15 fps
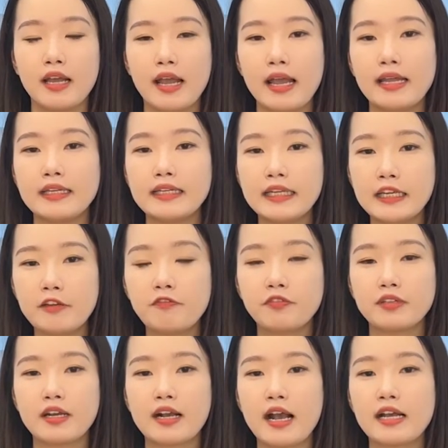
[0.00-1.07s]
And if
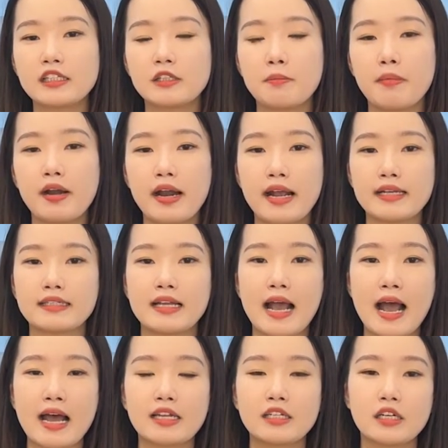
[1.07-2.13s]
the customer has
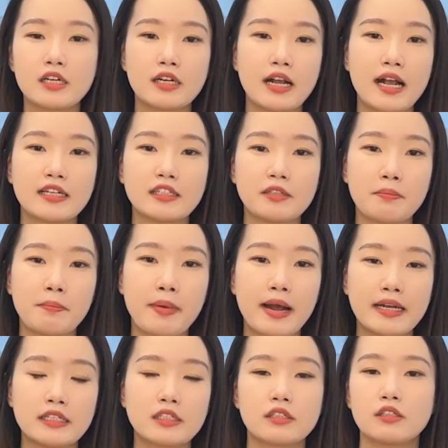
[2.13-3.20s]
other
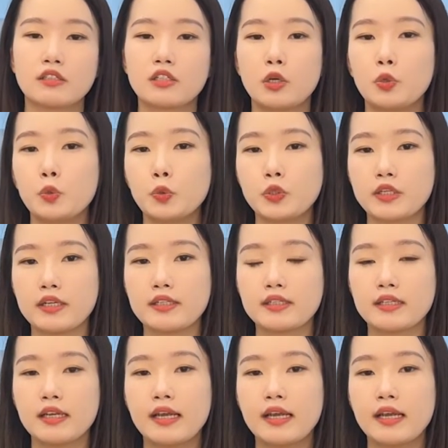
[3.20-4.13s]
customized solutions,